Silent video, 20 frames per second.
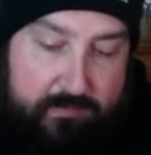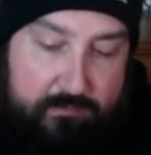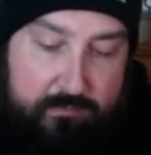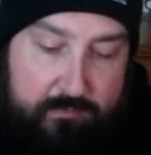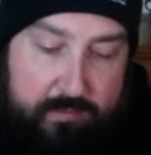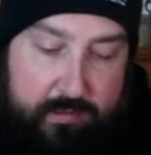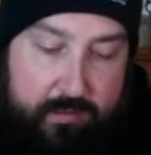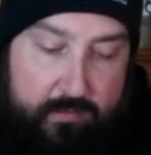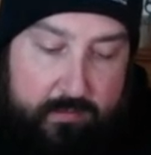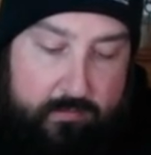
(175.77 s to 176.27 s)

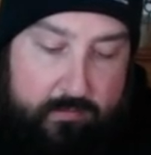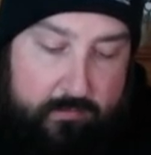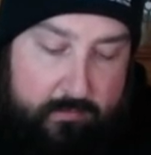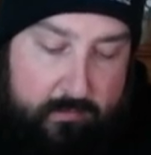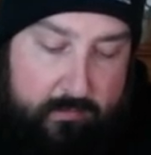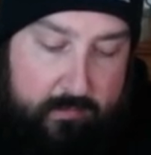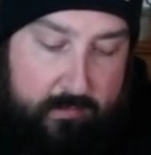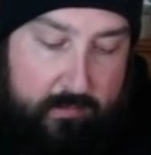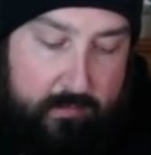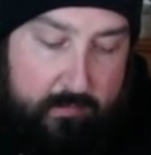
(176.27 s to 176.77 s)
but
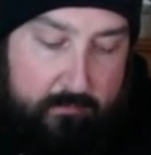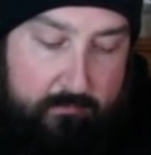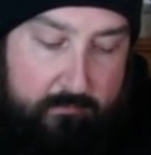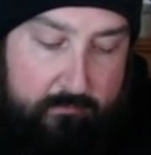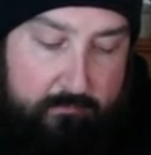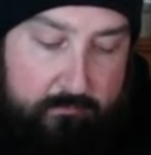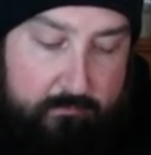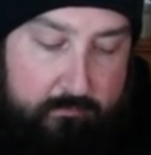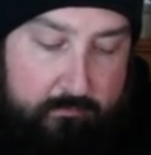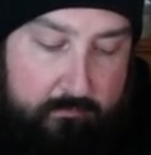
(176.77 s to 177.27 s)
um,
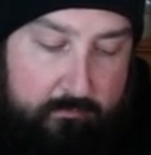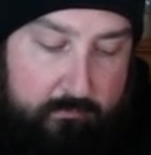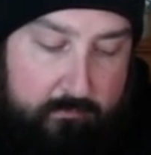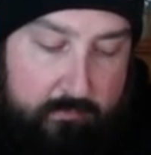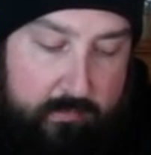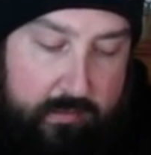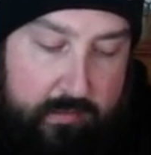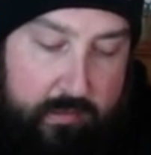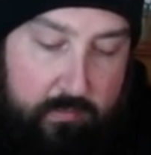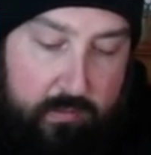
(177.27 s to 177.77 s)

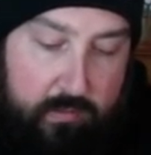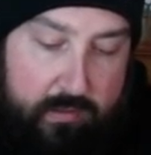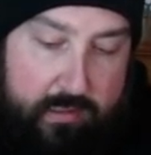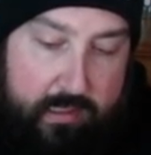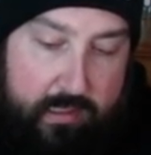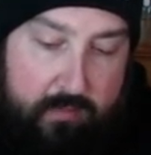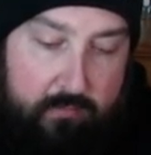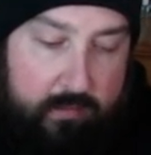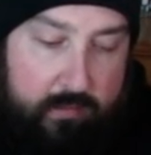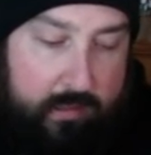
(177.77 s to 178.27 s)
they worked
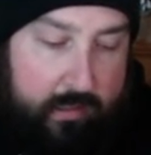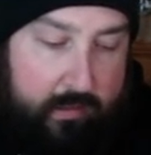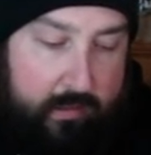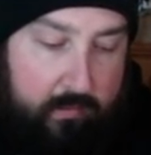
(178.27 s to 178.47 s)
out kind of